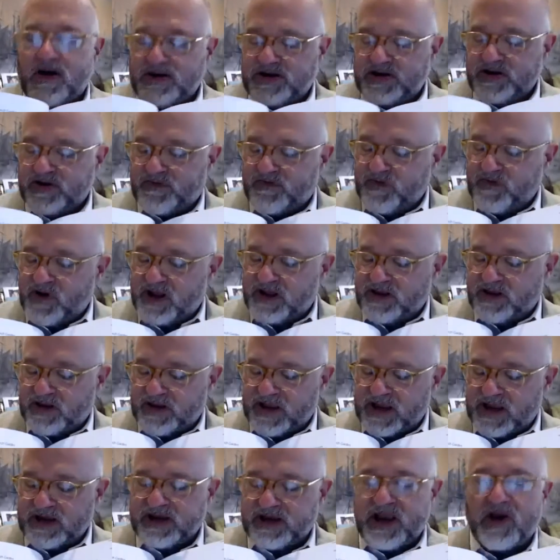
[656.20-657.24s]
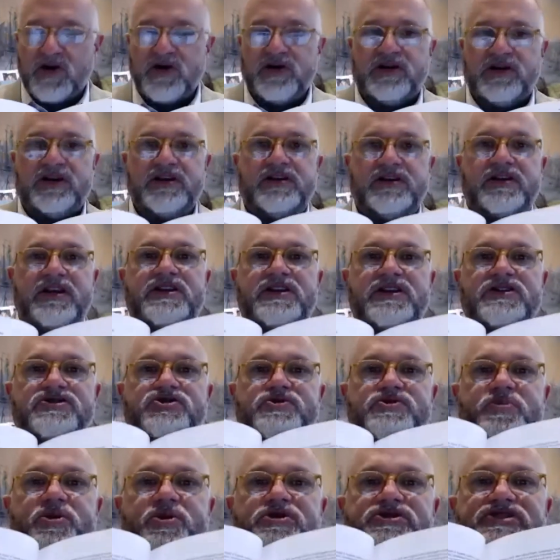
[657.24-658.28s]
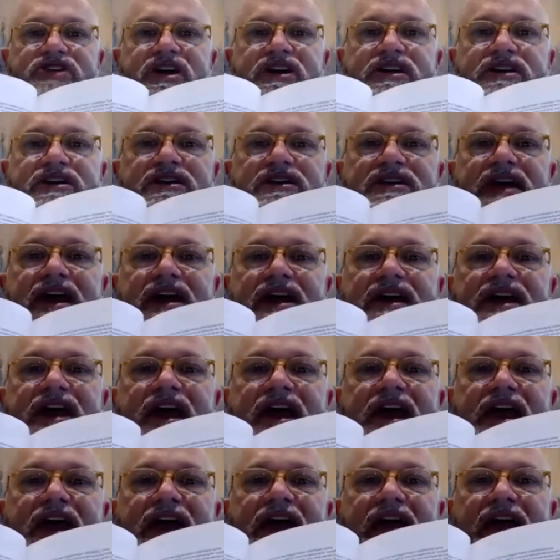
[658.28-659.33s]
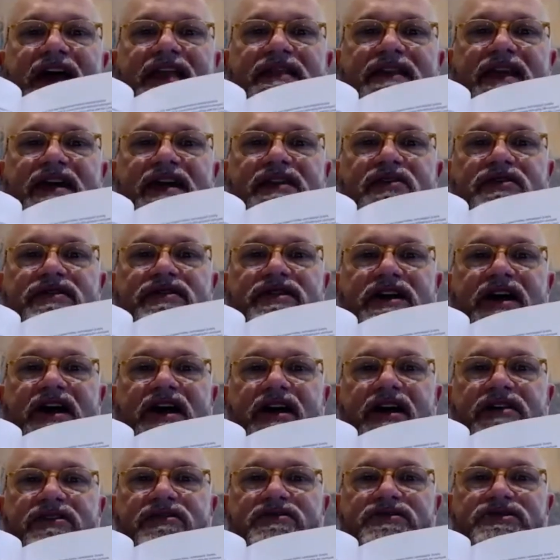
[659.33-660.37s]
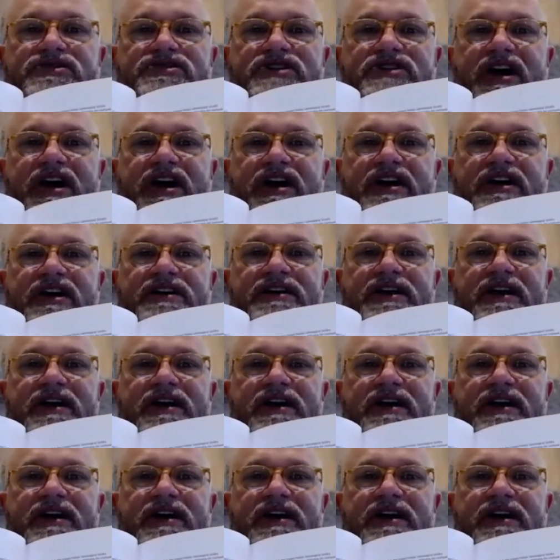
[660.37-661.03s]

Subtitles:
dear friend, the late Carolyn Lynch, presided at. And then on the other side,